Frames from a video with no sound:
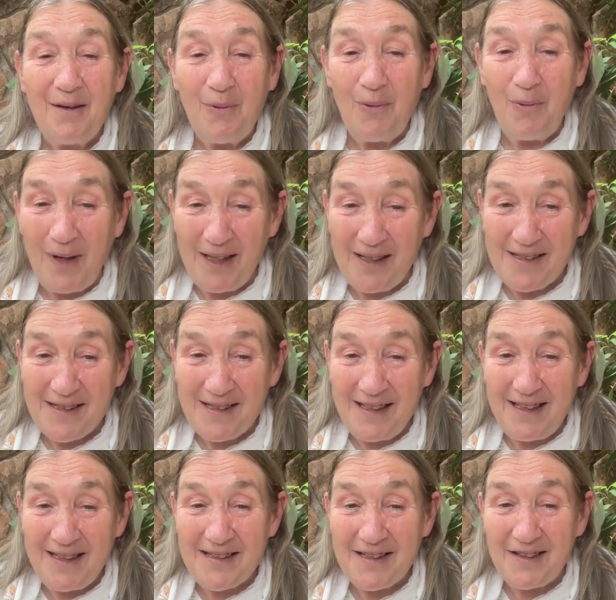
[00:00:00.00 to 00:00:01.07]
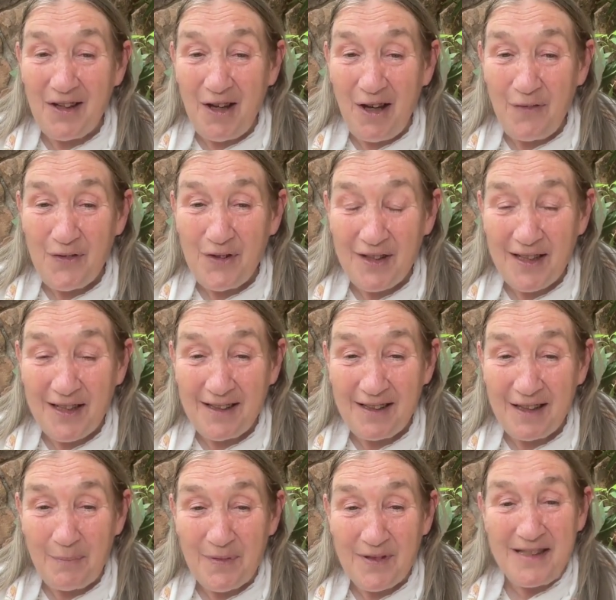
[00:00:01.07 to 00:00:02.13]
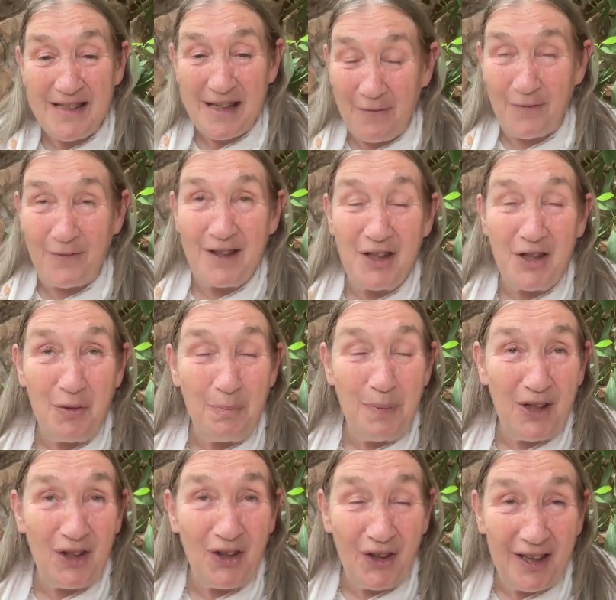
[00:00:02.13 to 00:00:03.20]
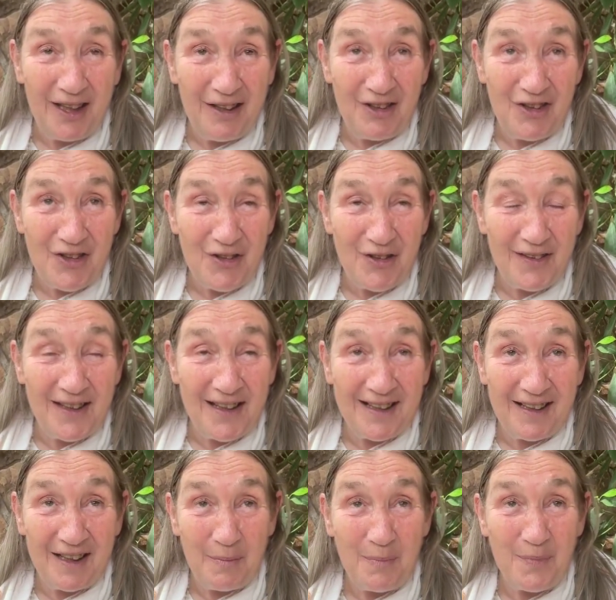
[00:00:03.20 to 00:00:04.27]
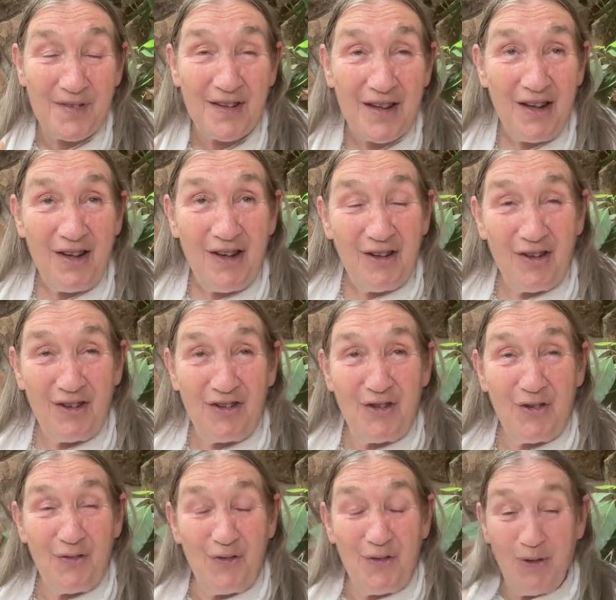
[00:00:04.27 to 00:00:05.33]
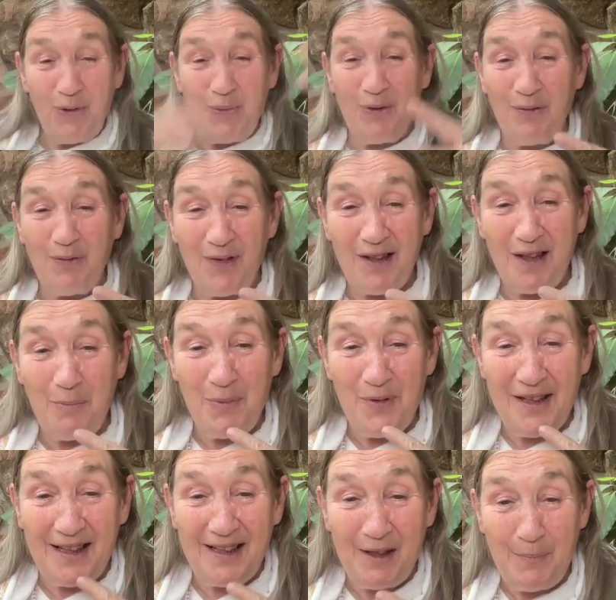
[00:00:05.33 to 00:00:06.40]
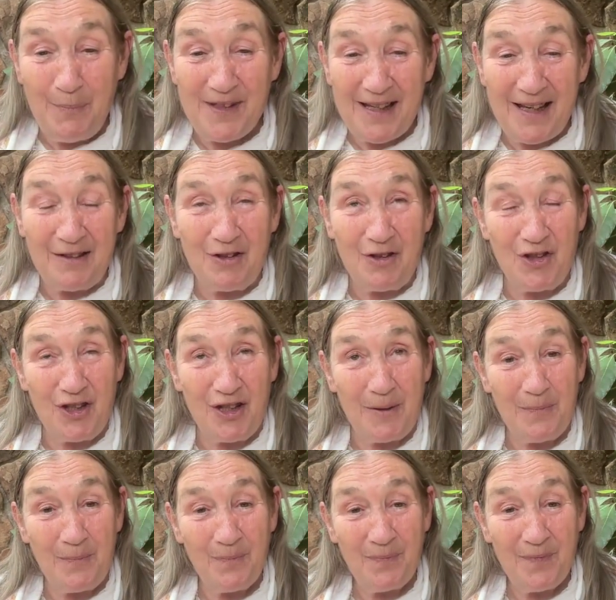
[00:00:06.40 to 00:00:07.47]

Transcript: Wait to eat till after the eclipse. Definitely don't be cooking during the eclipse, because your food will fill up with eclipse energy.